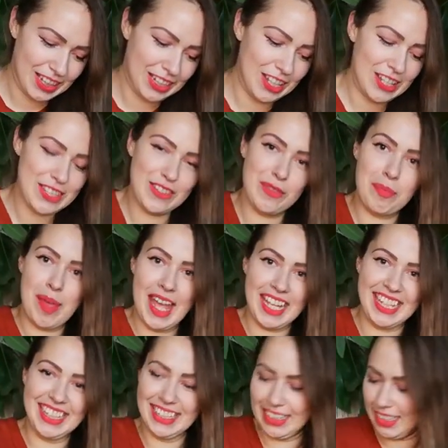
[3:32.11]
Lots of
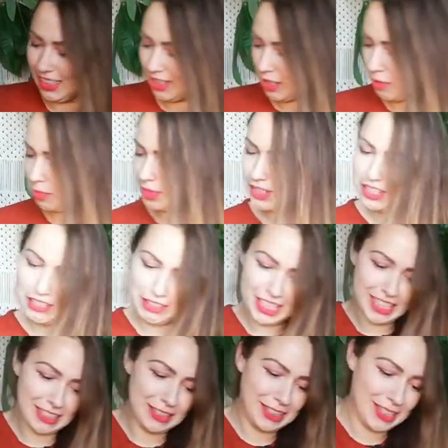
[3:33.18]
packing
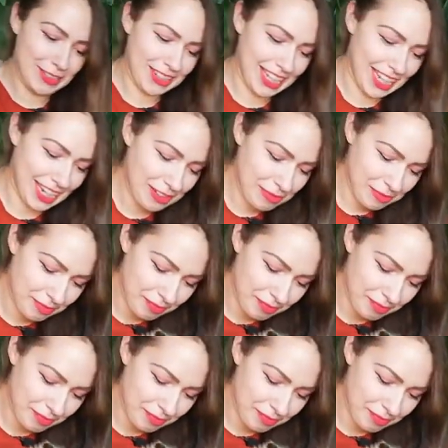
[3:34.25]
material, okay.